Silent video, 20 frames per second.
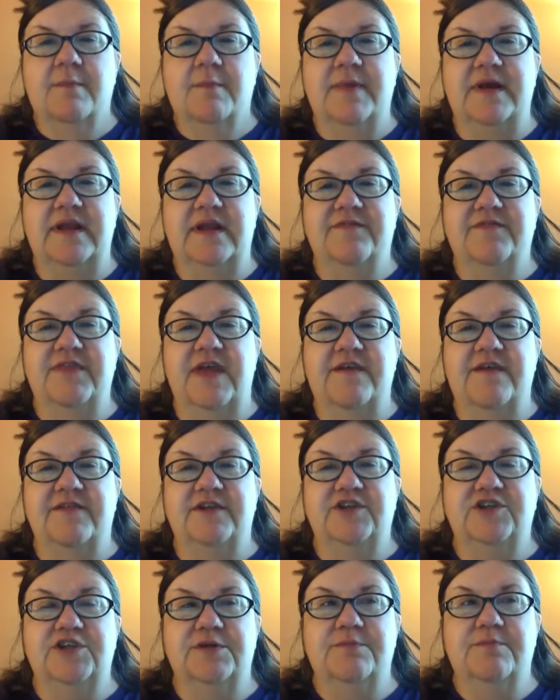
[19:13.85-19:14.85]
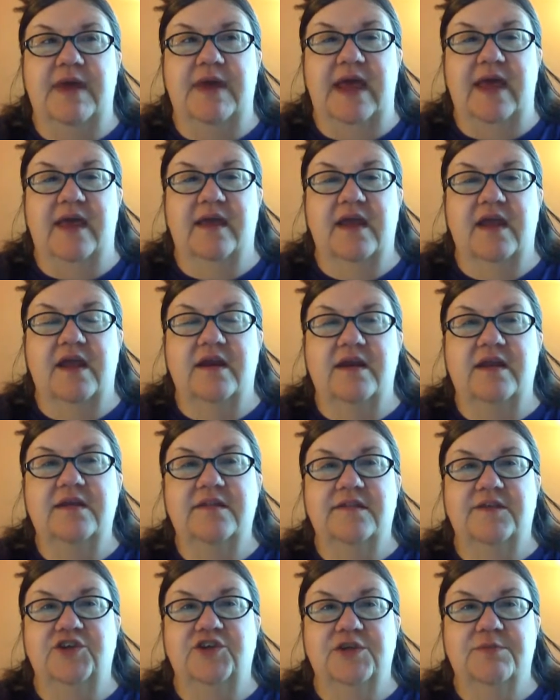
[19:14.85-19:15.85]
But if they have a gym bag, and
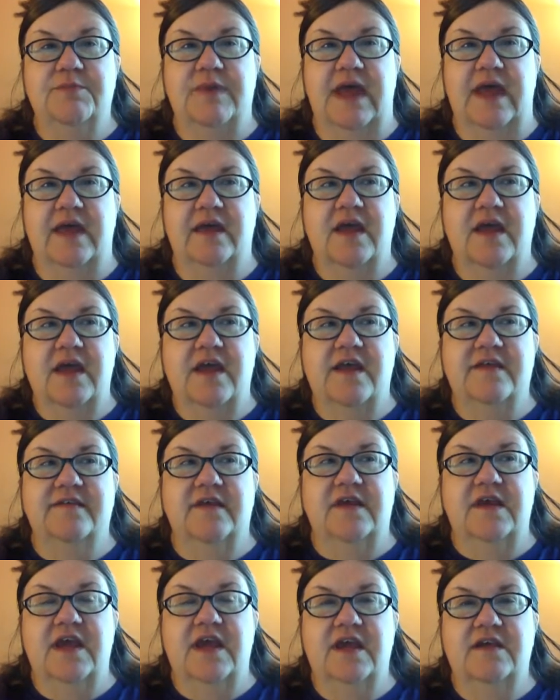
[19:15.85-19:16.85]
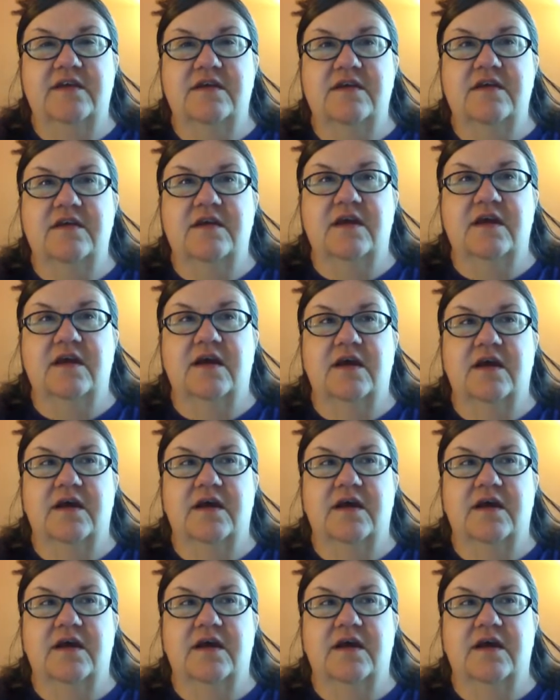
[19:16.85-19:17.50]
in the gym bag is a hidden